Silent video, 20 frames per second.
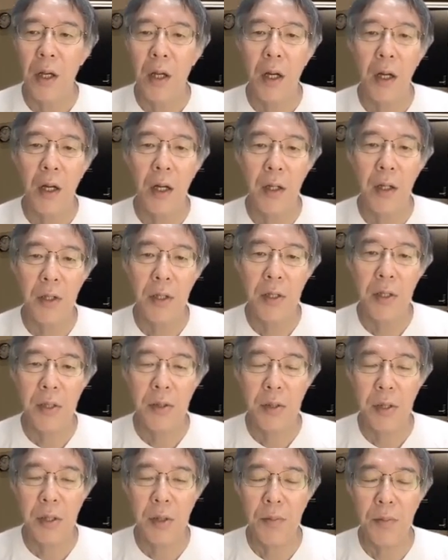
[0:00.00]
Uh,
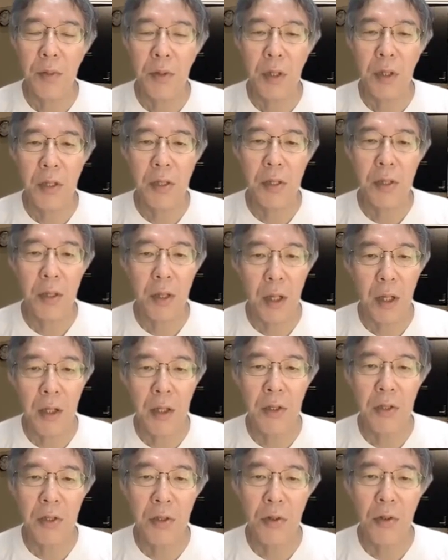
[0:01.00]
this this uh,
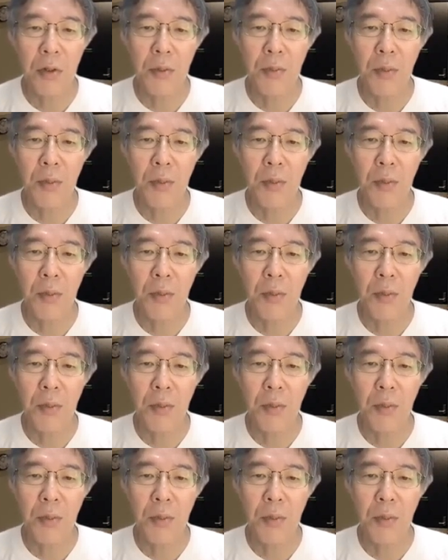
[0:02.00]
in short